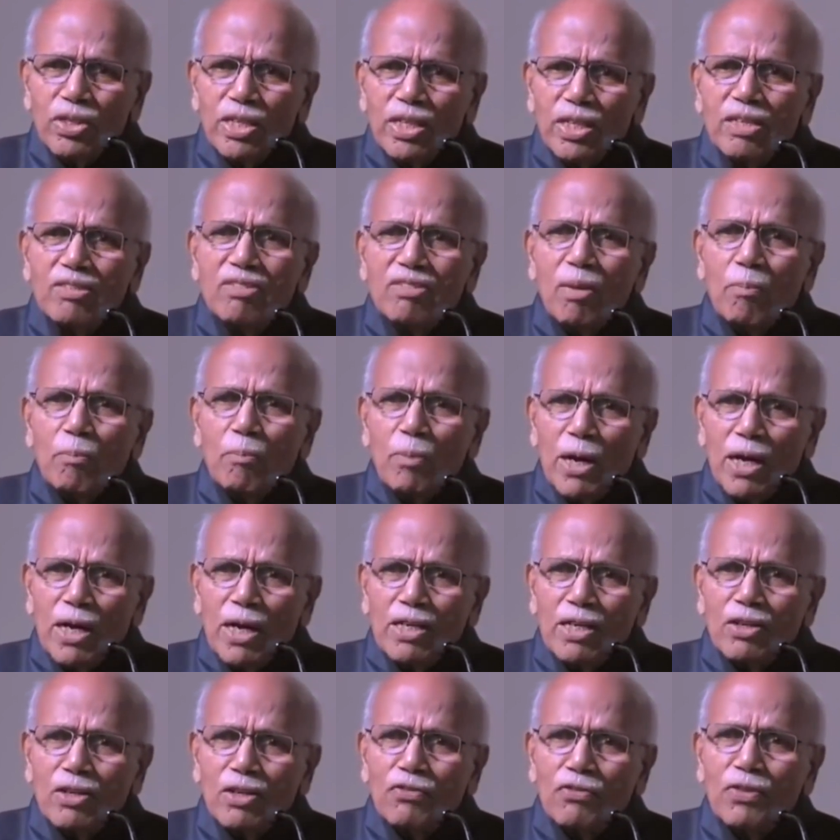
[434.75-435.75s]
is a
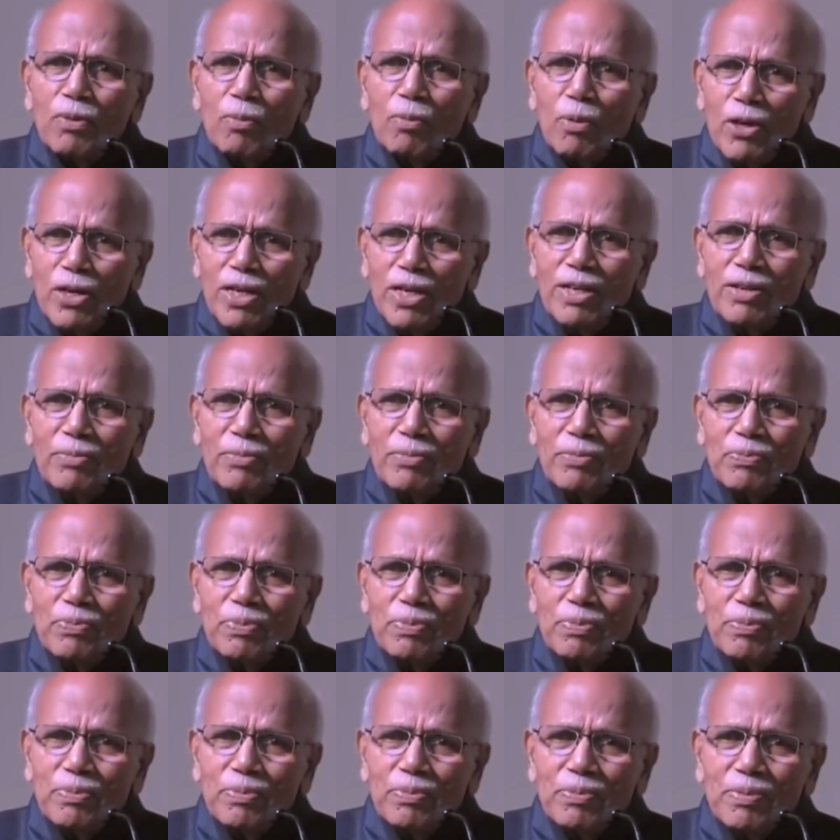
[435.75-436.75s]
part of the body.
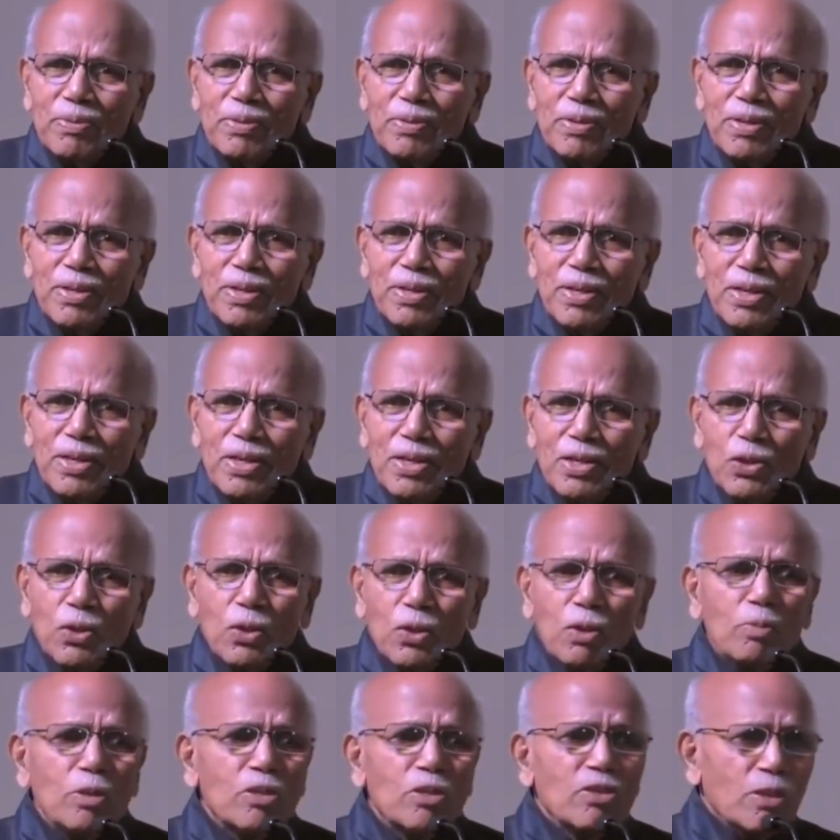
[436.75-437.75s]
You
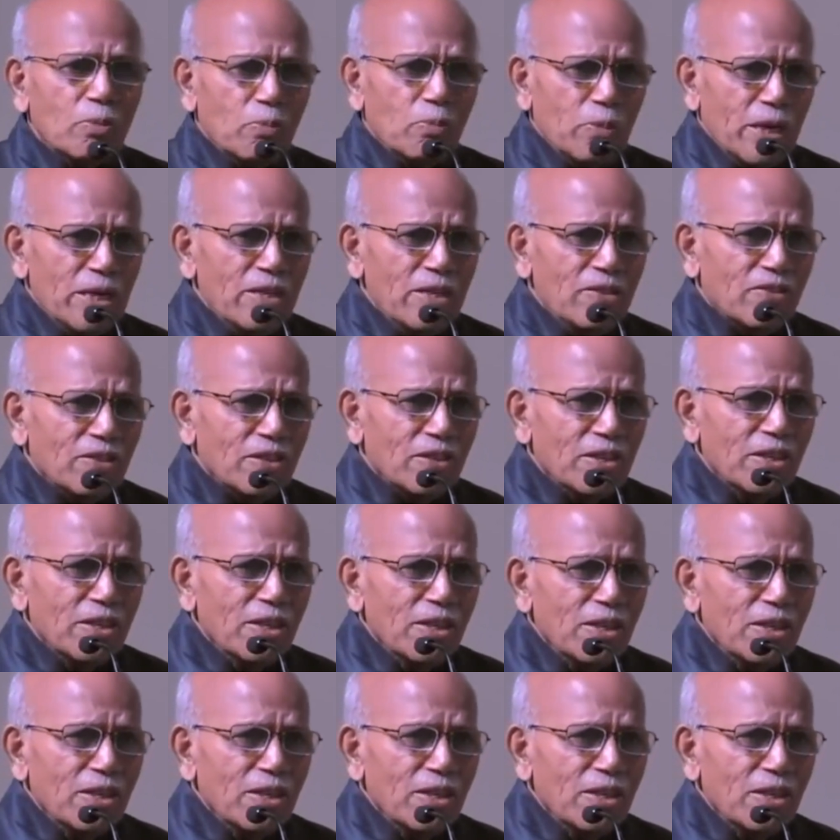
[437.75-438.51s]
will be surprised.